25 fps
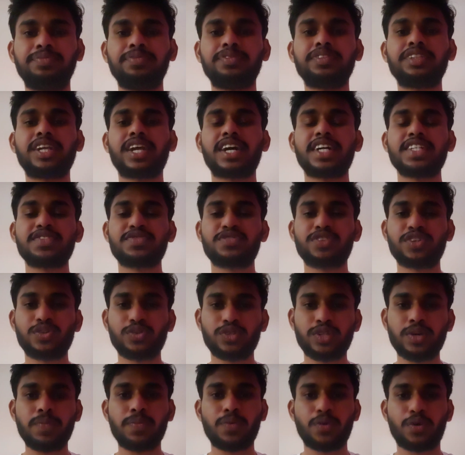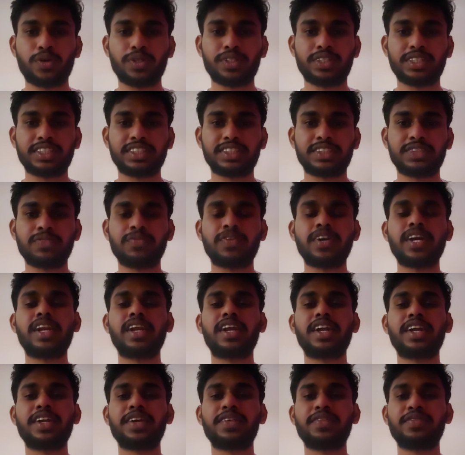transferred to the projects. While
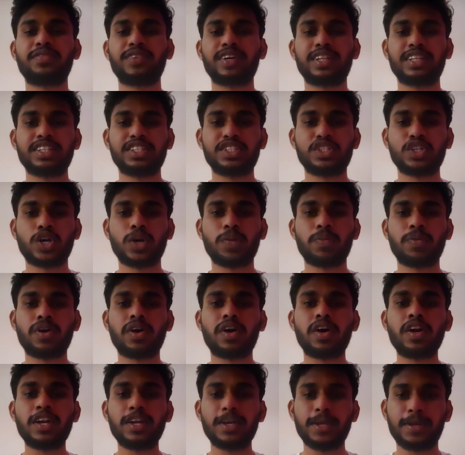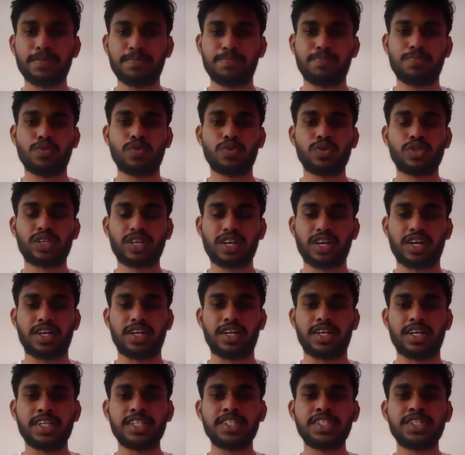running by the job called import
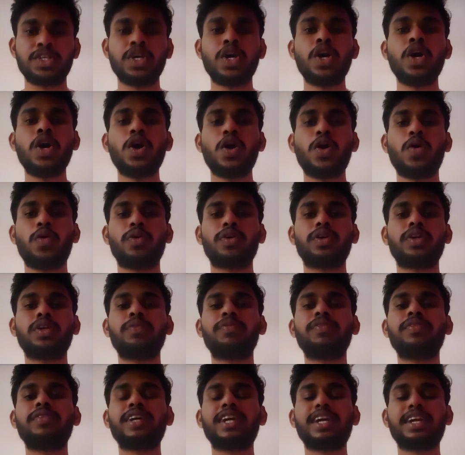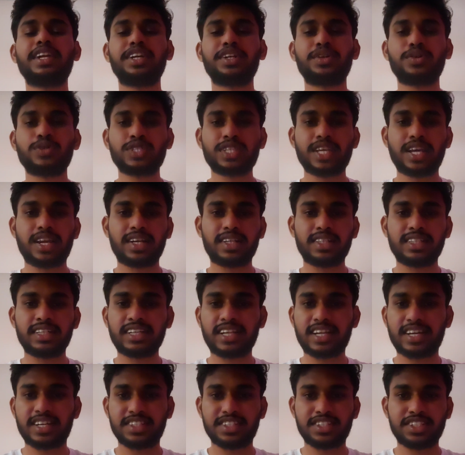cost, we need to select the
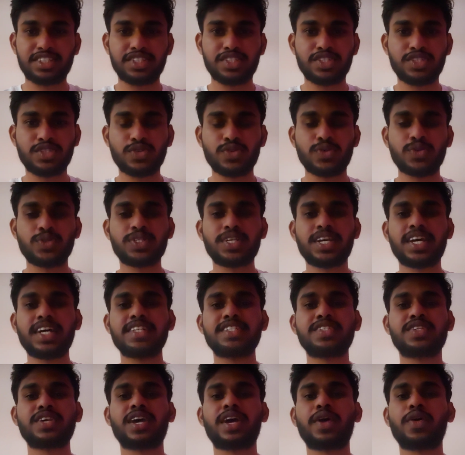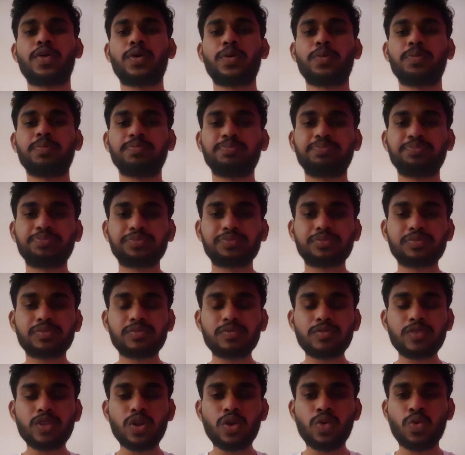transaction source as
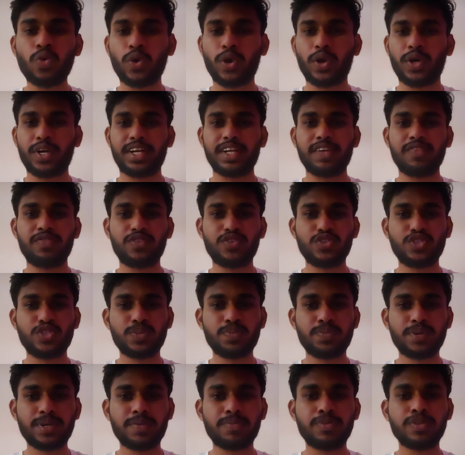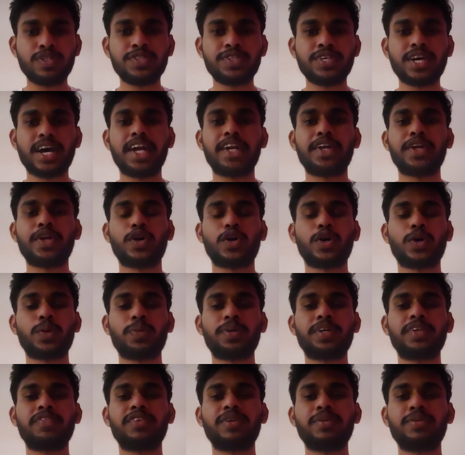Oracle Fusion Payables, and
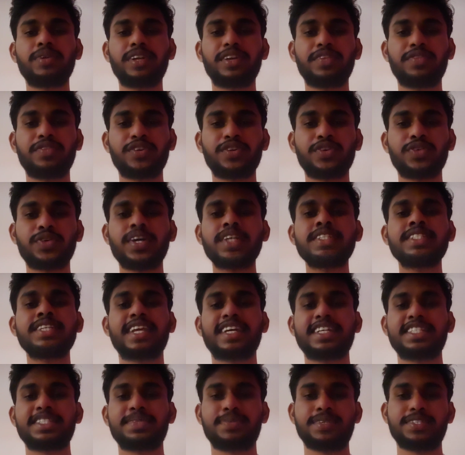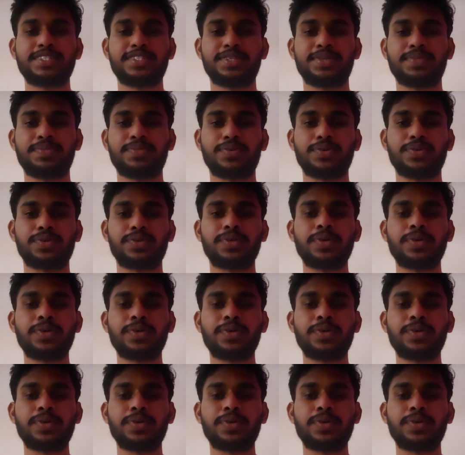document will be referred to as an expense report.